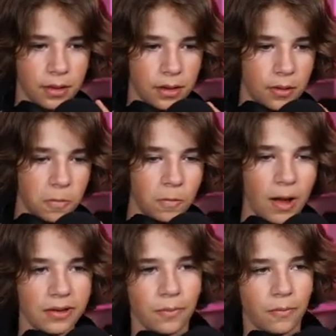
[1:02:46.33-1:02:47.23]

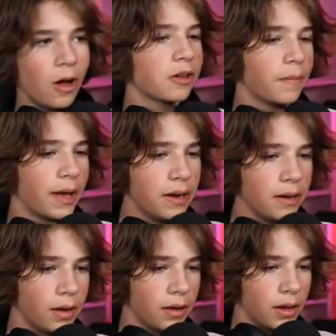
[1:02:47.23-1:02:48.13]
Welcome, welcome, man.
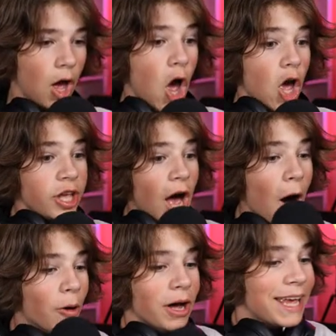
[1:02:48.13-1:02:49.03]

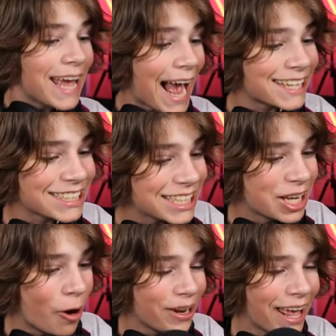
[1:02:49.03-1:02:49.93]
Yo, he actually
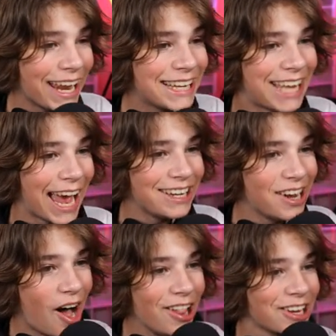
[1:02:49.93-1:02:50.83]
donated
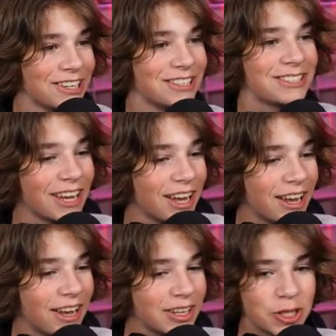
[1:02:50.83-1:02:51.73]
$10.
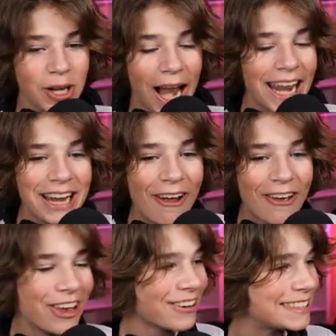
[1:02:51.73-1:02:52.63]
Dude, I didn't know
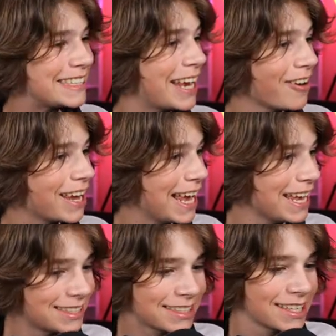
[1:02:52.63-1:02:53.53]
you were
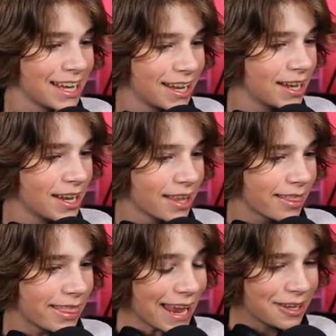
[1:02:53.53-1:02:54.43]
serious.
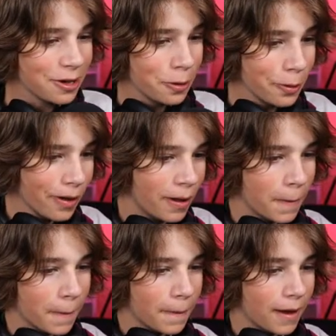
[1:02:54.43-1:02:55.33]
Thank you.
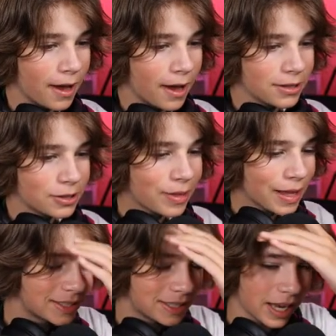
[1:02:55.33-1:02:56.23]
Dude,
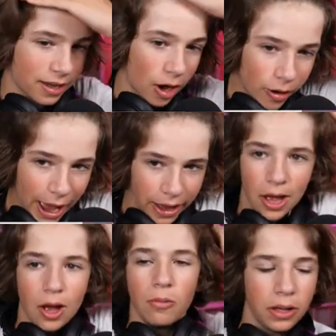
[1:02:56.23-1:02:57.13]
that's sick. Okay,
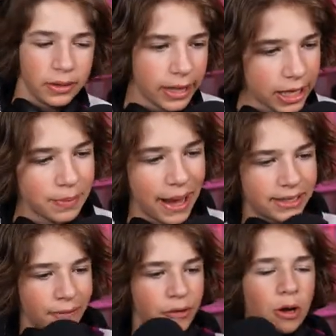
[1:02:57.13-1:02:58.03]
well, next match,
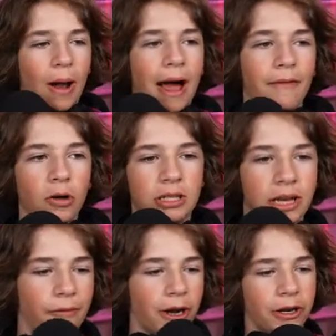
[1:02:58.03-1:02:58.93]
if you don't have OG
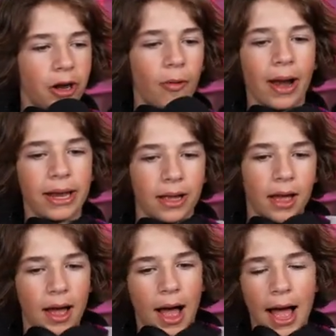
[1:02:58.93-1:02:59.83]
Default on already, I